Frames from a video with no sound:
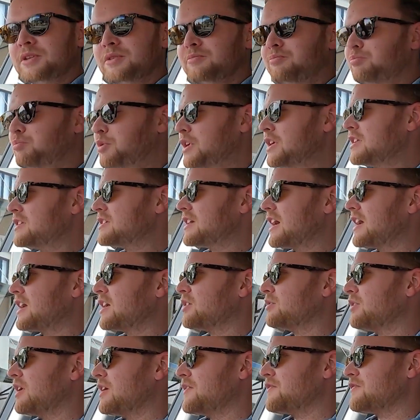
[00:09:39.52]
the big
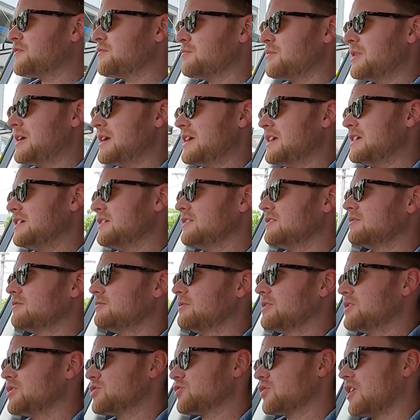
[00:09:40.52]
takeaway for me
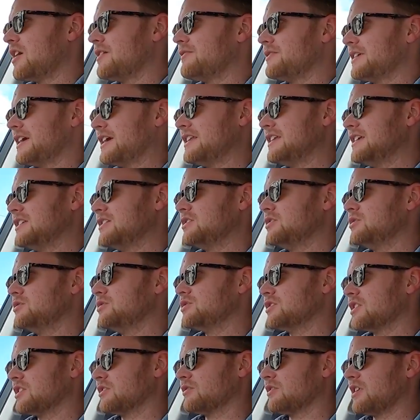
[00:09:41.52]
when driving any new
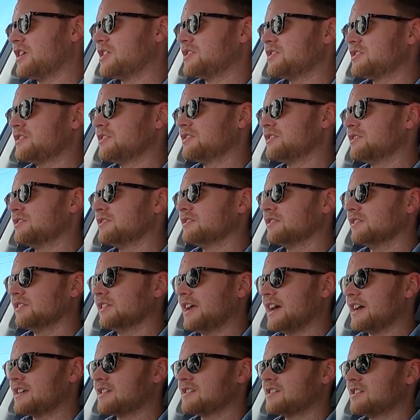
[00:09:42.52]
generation
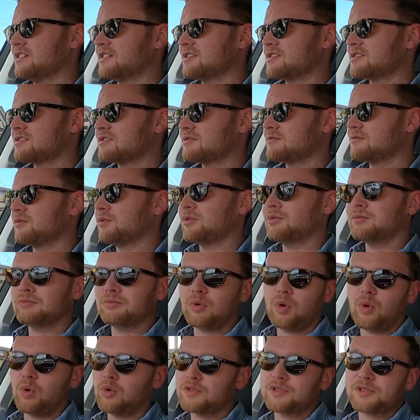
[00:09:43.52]
Lexus,
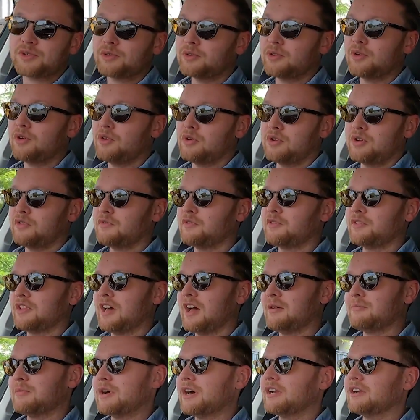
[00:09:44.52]
or Toyota for
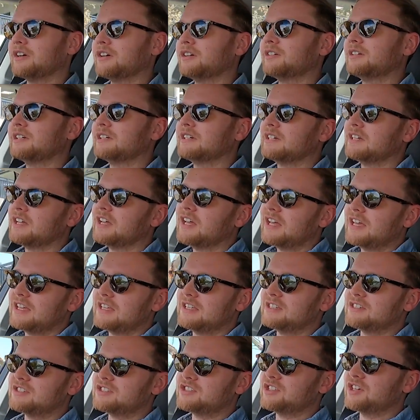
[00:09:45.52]
that matter,
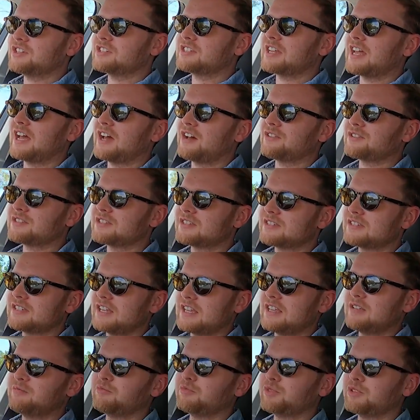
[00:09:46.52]
is just how
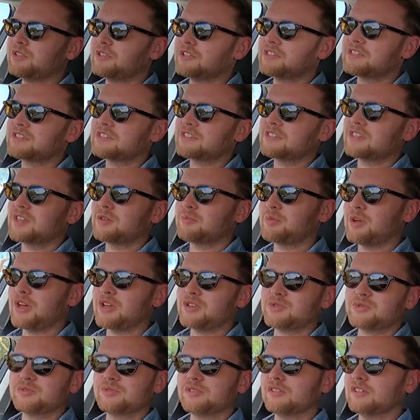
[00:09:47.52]
seamless the
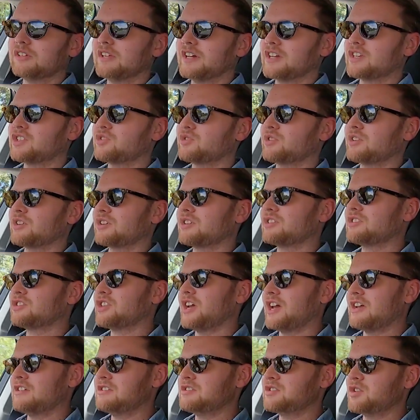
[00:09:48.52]
petrol electric
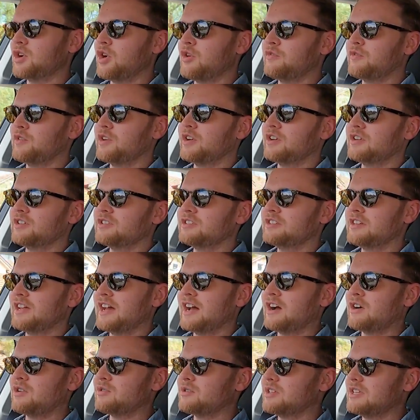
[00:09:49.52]
changeover
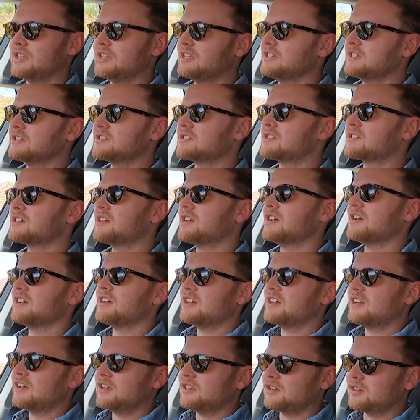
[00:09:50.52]
now is.
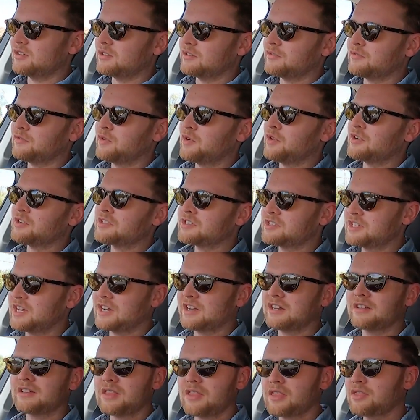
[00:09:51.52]
You know, the first,
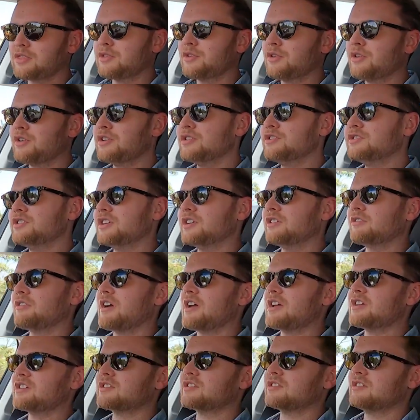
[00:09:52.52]
second, third
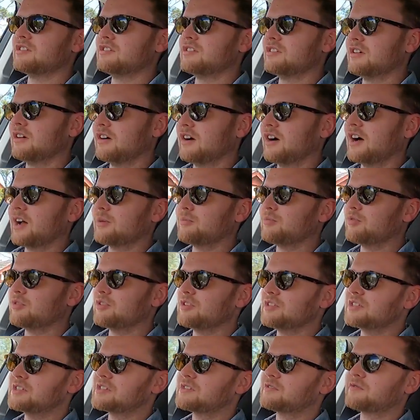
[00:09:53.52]
generation
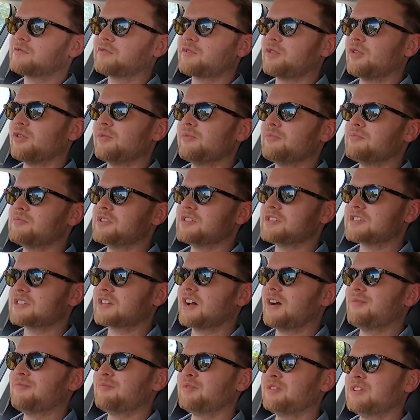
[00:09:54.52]
hybrids from this
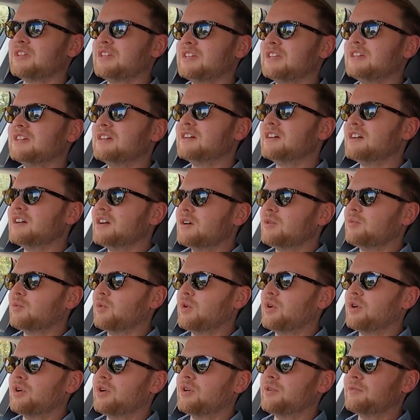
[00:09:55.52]
company
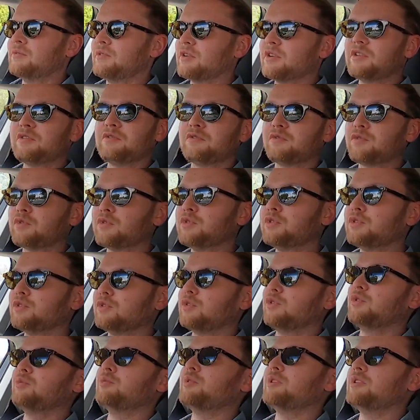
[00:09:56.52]
were very
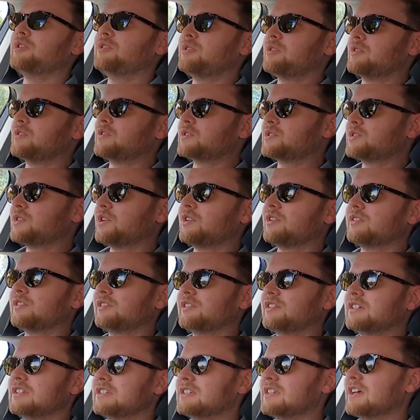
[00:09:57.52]
frugal, but you could
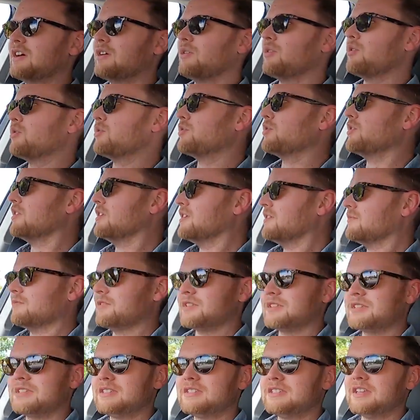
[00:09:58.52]
certainly tell
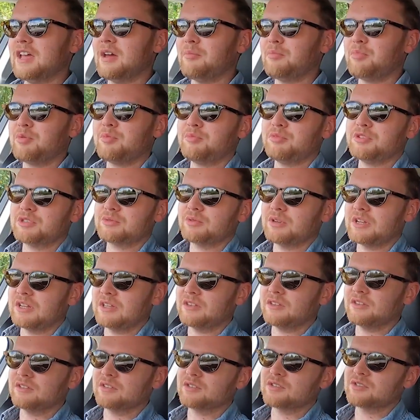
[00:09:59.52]
the step
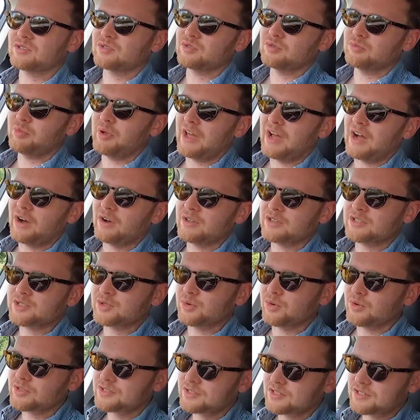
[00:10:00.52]
between the two power
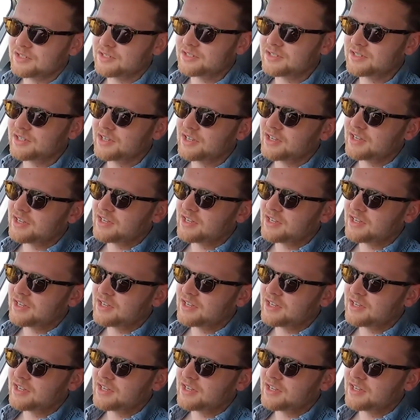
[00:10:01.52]
sources.